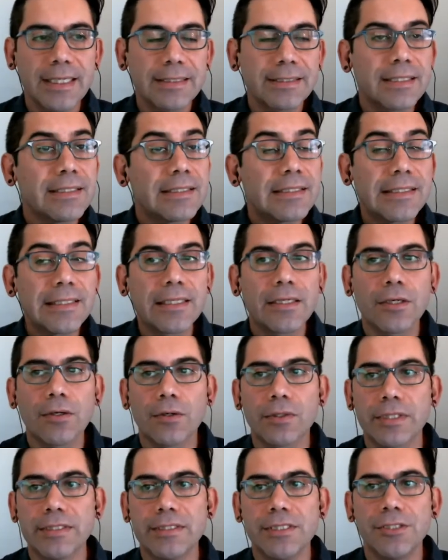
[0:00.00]

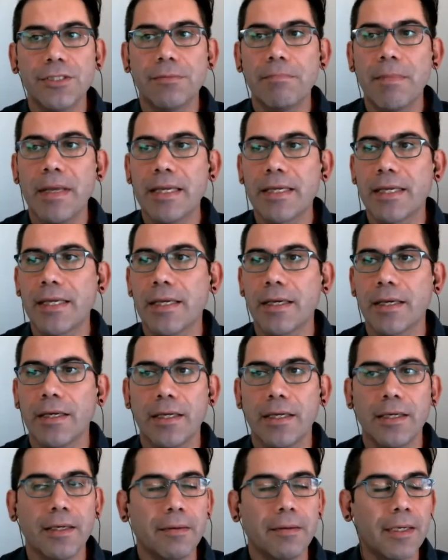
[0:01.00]
sentencing or decision
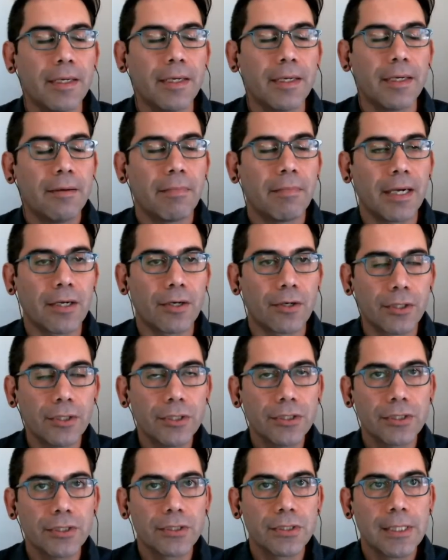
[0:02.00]
making uh, by
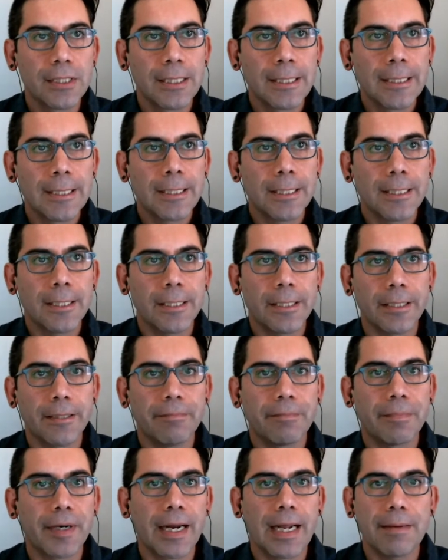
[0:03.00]
courts.
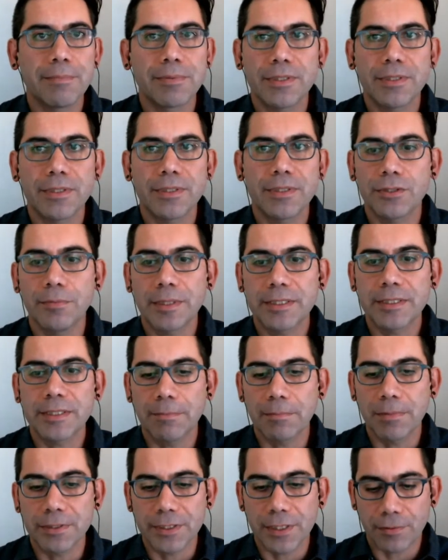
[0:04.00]
Uh, perhaps uh, some
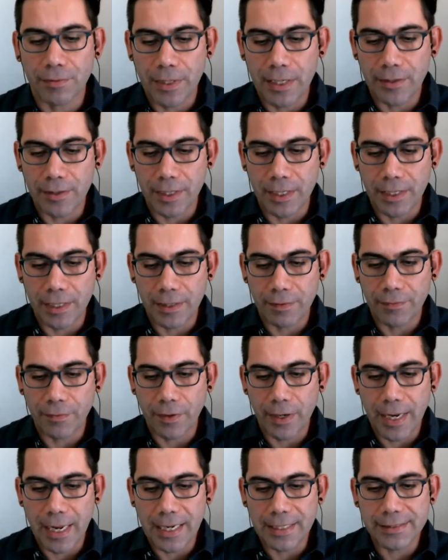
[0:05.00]
examples around
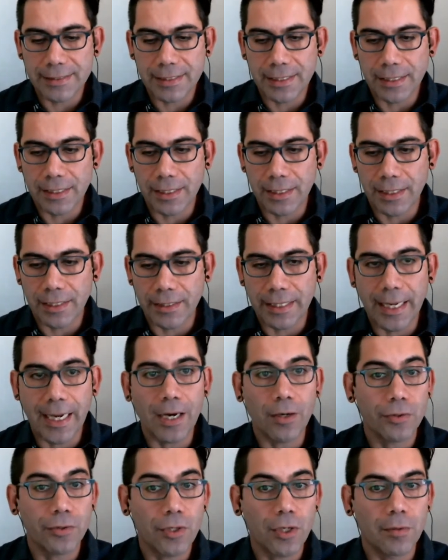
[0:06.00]
forecasting
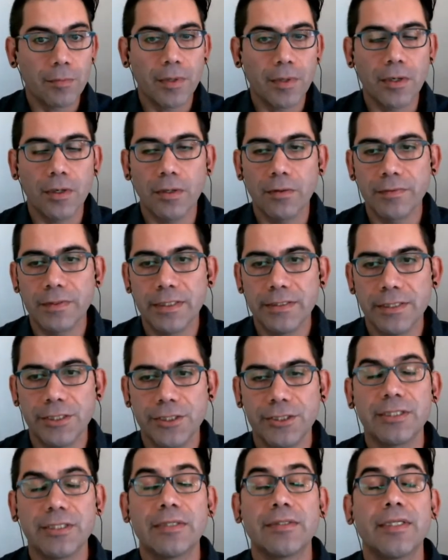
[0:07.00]
the outcome of
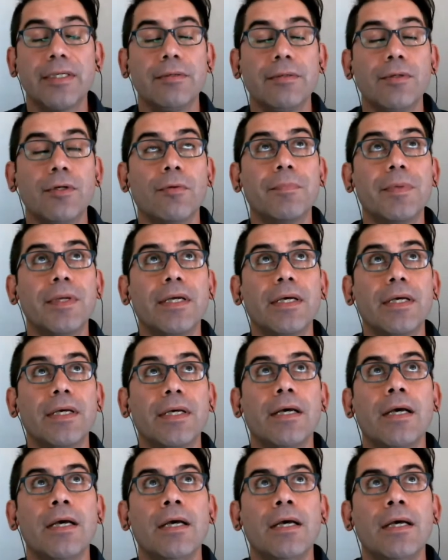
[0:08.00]
decisions of the
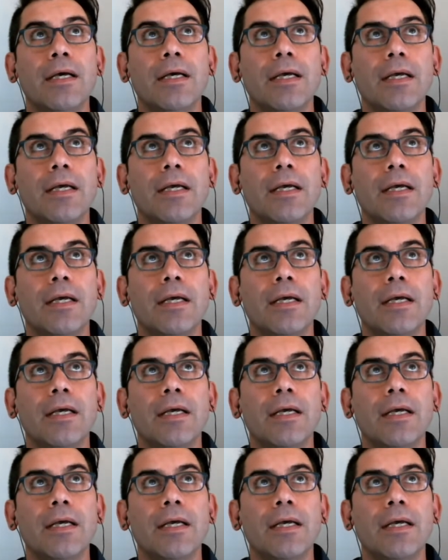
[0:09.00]
European